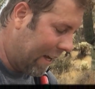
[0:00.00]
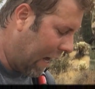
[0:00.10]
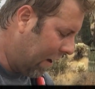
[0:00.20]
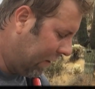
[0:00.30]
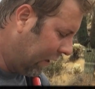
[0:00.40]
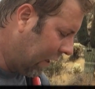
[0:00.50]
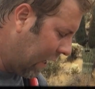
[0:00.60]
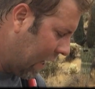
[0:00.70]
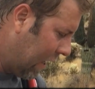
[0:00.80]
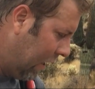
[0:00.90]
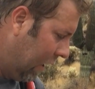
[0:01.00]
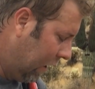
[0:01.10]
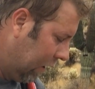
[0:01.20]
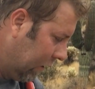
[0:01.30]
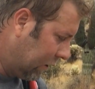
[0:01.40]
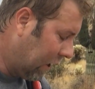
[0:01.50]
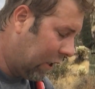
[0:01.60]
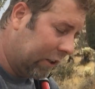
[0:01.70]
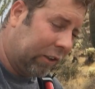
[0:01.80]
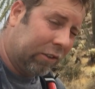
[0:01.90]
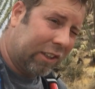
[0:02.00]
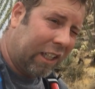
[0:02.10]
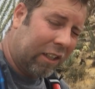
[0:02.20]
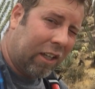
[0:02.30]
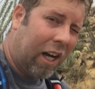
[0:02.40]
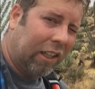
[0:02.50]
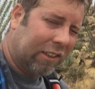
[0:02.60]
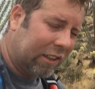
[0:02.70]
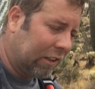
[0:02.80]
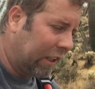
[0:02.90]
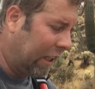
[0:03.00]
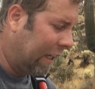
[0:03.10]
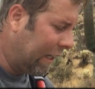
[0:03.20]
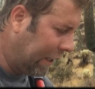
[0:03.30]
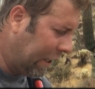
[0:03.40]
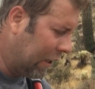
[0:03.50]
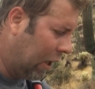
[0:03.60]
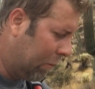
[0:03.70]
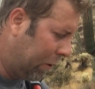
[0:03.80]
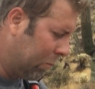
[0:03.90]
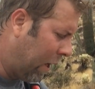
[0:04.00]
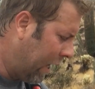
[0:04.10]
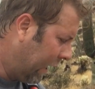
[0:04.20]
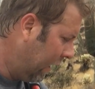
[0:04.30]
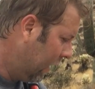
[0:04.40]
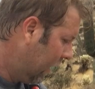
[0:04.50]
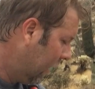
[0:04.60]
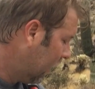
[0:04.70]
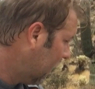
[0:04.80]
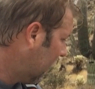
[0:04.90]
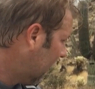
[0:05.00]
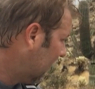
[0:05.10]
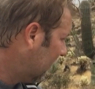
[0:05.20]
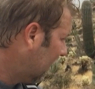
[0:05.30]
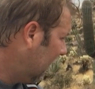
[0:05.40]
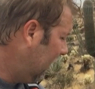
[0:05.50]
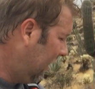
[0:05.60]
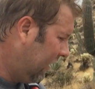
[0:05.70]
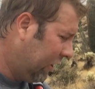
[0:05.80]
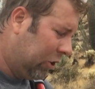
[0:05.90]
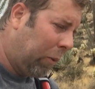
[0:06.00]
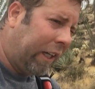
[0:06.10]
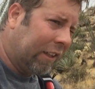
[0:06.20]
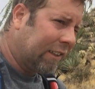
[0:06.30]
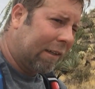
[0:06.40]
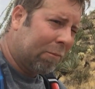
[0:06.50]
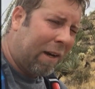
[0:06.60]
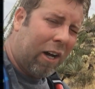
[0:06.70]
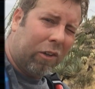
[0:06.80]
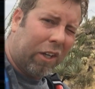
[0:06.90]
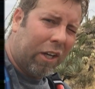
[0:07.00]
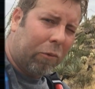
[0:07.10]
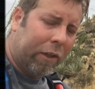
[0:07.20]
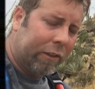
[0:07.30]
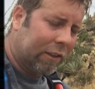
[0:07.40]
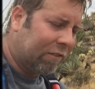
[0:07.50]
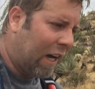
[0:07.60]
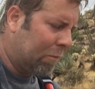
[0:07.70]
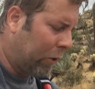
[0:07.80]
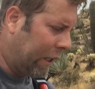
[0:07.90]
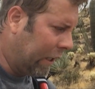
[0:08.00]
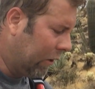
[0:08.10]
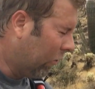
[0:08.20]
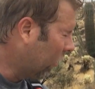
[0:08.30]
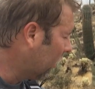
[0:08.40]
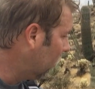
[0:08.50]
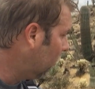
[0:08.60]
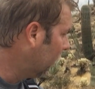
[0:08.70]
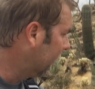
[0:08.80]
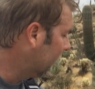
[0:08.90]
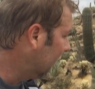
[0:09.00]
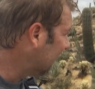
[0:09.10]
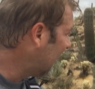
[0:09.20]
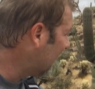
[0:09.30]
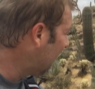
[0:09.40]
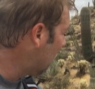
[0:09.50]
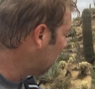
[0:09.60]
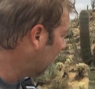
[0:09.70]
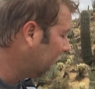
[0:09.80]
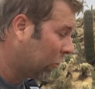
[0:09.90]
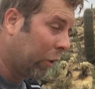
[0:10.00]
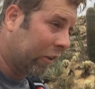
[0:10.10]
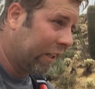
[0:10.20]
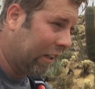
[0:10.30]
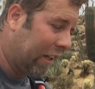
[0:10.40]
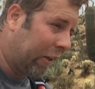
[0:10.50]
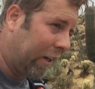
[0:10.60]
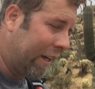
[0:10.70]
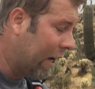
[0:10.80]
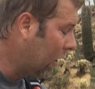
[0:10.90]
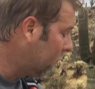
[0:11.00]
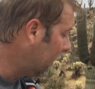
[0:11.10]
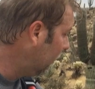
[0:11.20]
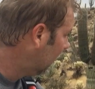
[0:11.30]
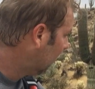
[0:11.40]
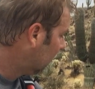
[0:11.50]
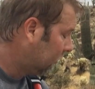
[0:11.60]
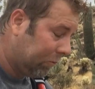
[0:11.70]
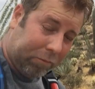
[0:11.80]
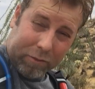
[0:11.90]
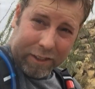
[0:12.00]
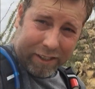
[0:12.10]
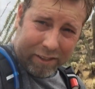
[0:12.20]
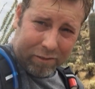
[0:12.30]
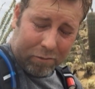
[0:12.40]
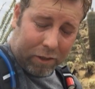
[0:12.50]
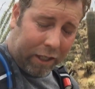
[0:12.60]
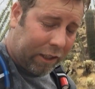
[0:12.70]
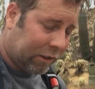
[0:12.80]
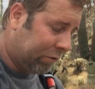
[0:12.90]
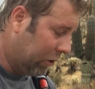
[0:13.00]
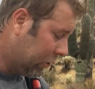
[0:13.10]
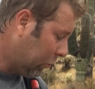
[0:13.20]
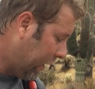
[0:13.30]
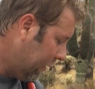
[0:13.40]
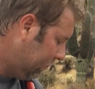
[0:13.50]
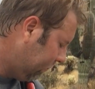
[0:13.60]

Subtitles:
having the sun on your skin constantly heating up your body. You're sweating the same amount, whether it's evaporating or whether it's not evaporating quickly, like right now, but my eyes are full of sweat.